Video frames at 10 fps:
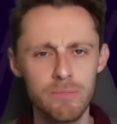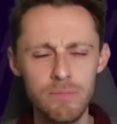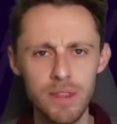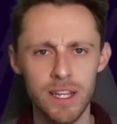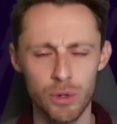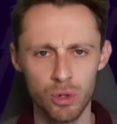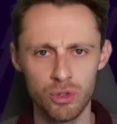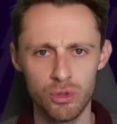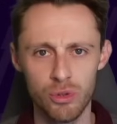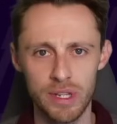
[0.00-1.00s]
And we also
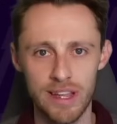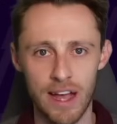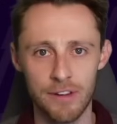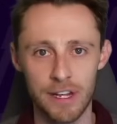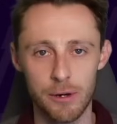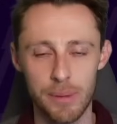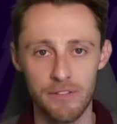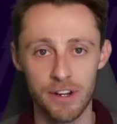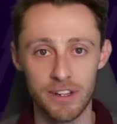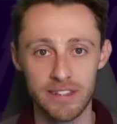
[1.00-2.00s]
do need to have a little bit of an
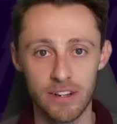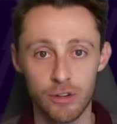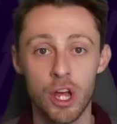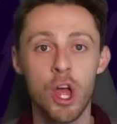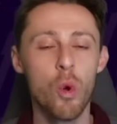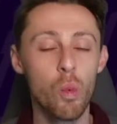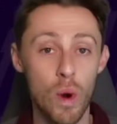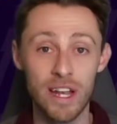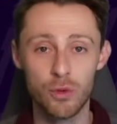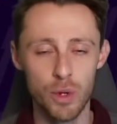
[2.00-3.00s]
idea on when
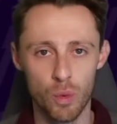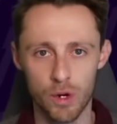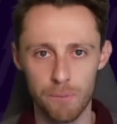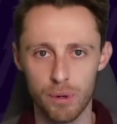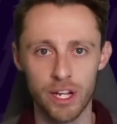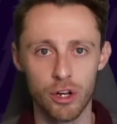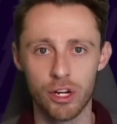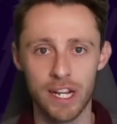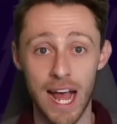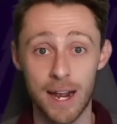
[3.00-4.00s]
do we want to bring Erling
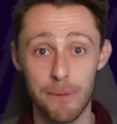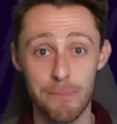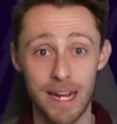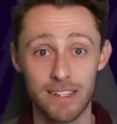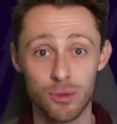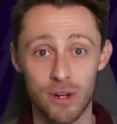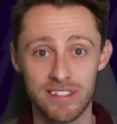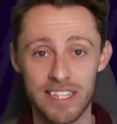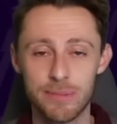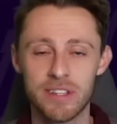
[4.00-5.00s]
Haaland back into our
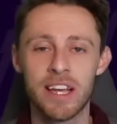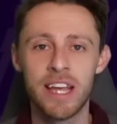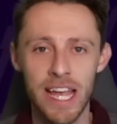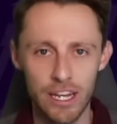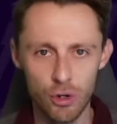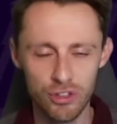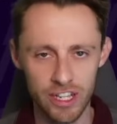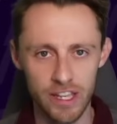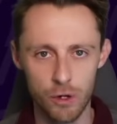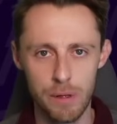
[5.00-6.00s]
teams. It looks like he
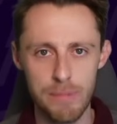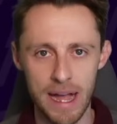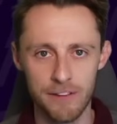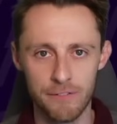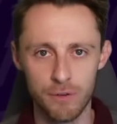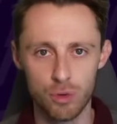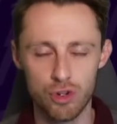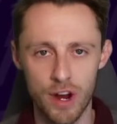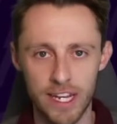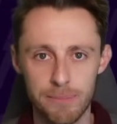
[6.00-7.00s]
could be back in full
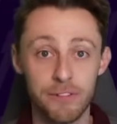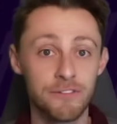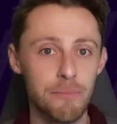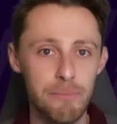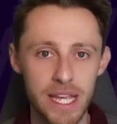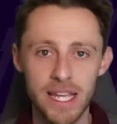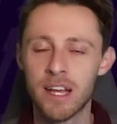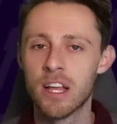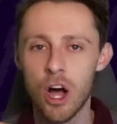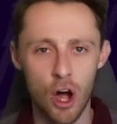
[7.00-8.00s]
training, but for me,
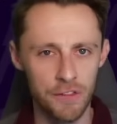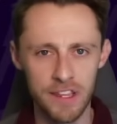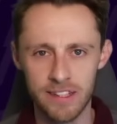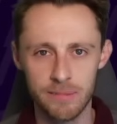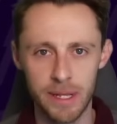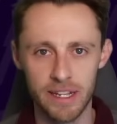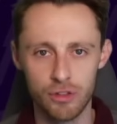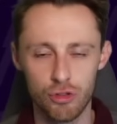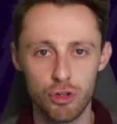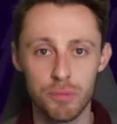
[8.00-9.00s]
I think his minutes are
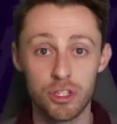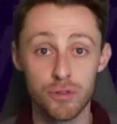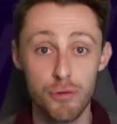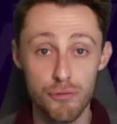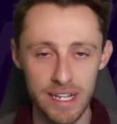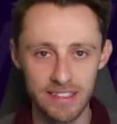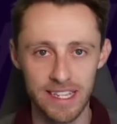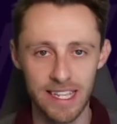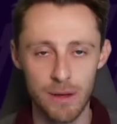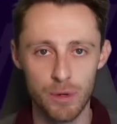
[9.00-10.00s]
too much of a risk in
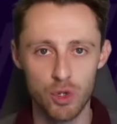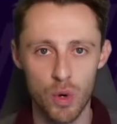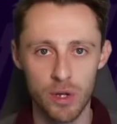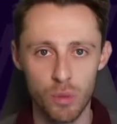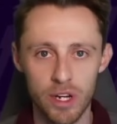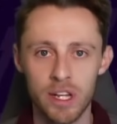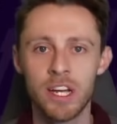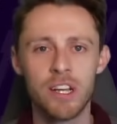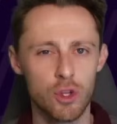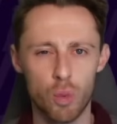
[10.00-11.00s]
game week 21
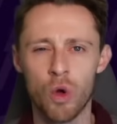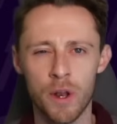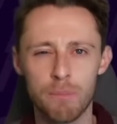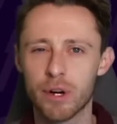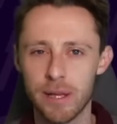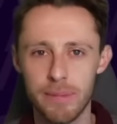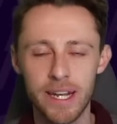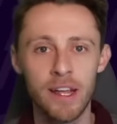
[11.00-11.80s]
to want to bring him in.